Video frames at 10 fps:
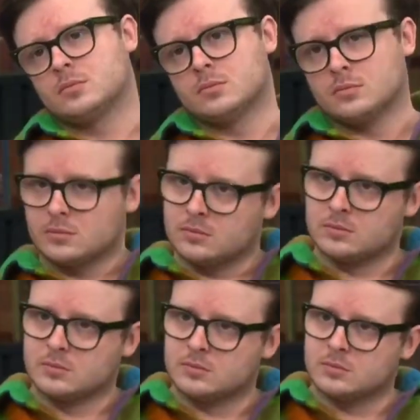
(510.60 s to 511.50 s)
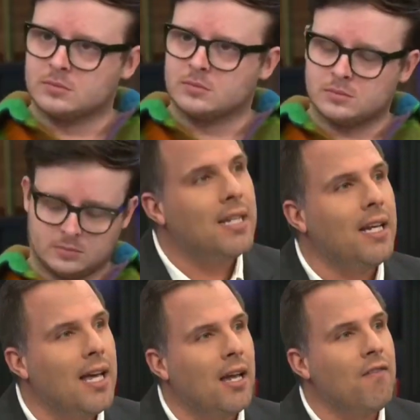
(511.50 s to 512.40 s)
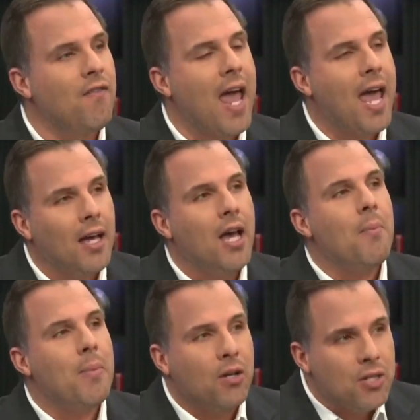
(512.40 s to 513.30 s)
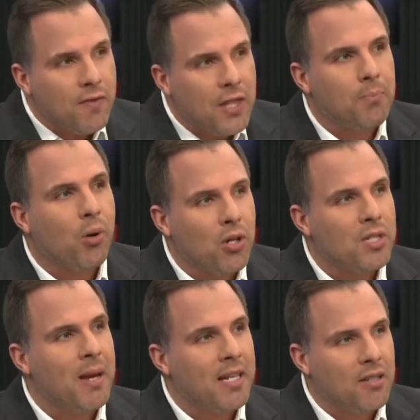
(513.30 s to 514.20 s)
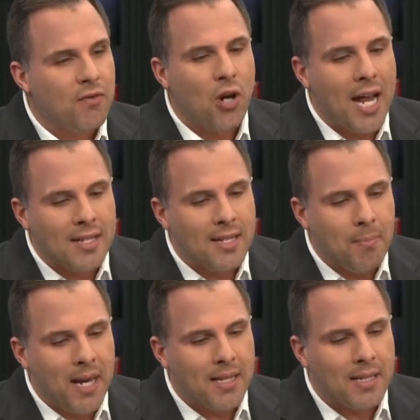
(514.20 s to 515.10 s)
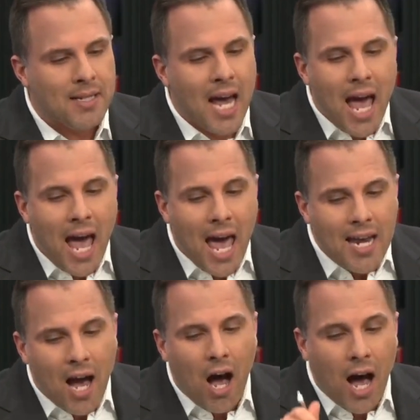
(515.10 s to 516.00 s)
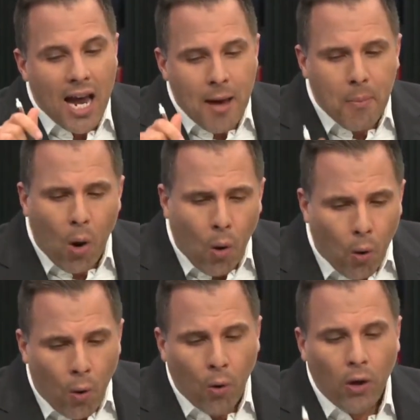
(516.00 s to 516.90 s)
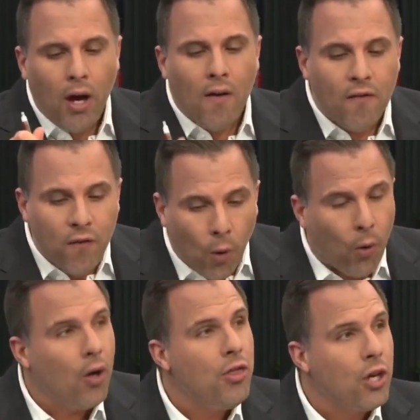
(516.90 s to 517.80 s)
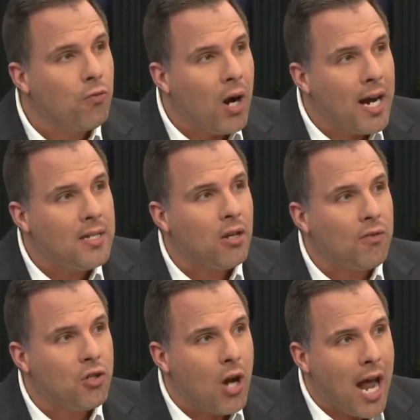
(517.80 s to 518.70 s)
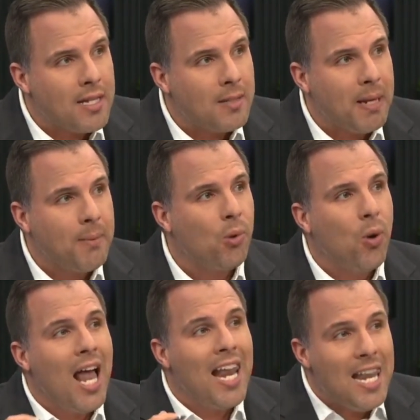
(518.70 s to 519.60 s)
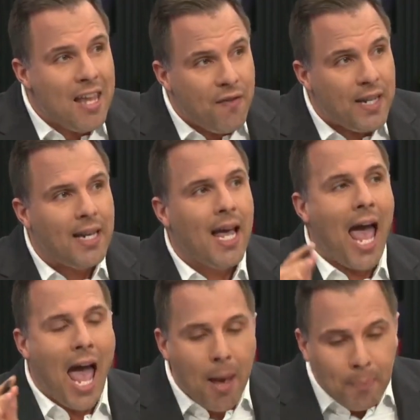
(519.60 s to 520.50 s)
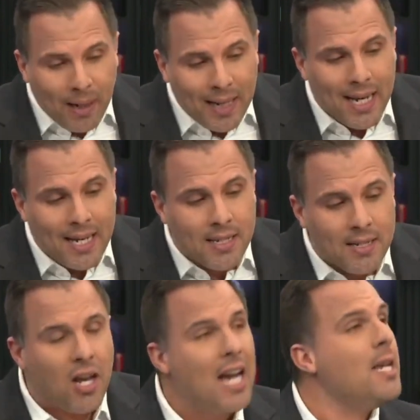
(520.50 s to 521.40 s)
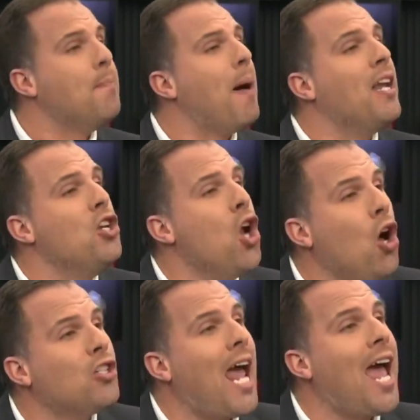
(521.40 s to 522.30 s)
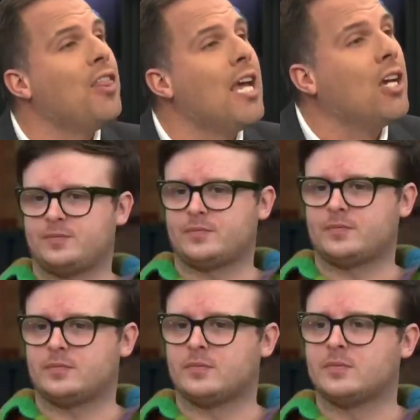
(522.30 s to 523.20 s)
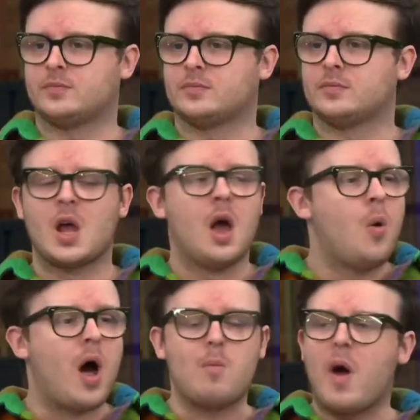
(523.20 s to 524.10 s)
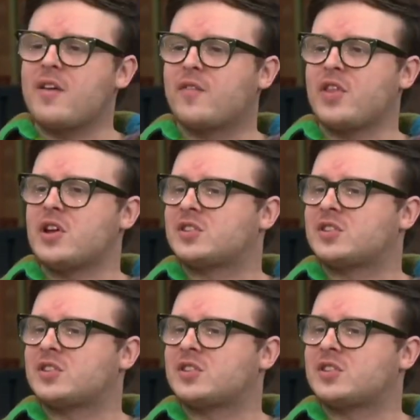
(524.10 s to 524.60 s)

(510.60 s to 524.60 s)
because they think it's intrinsically unfair because of the prospect of trans competitors. And I am all for the rights of trans people living happily in society, but not at the cost of biological women.